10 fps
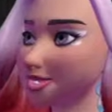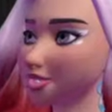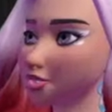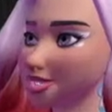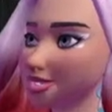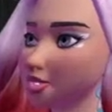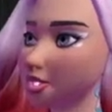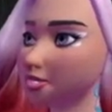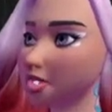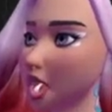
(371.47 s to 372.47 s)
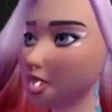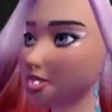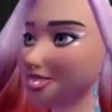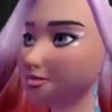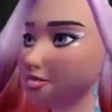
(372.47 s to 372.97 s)
sure you drop a like
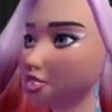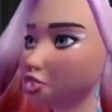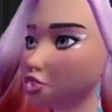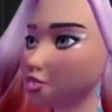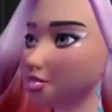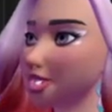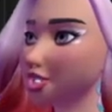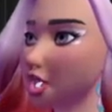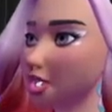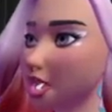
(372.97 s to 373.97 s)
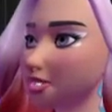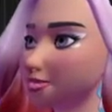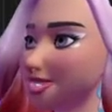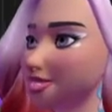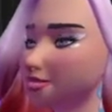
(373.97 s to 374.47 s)
and a subscribe as well. That
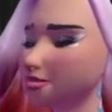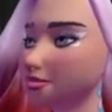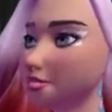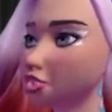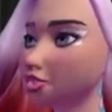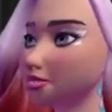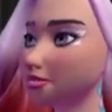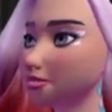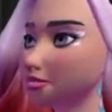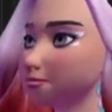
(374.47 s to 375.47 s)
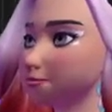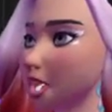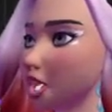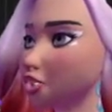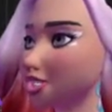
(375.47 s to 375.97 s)
would be
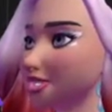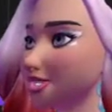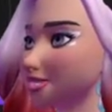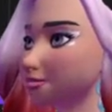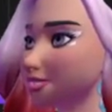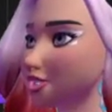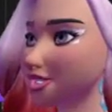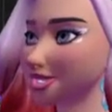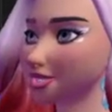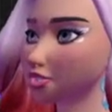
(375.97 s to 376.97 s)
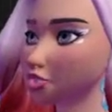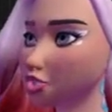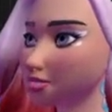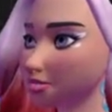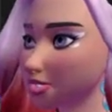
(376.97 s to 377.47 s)
massively appreciated.
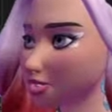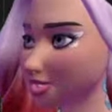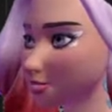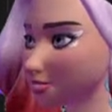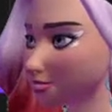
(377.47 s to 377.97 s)
Thank you.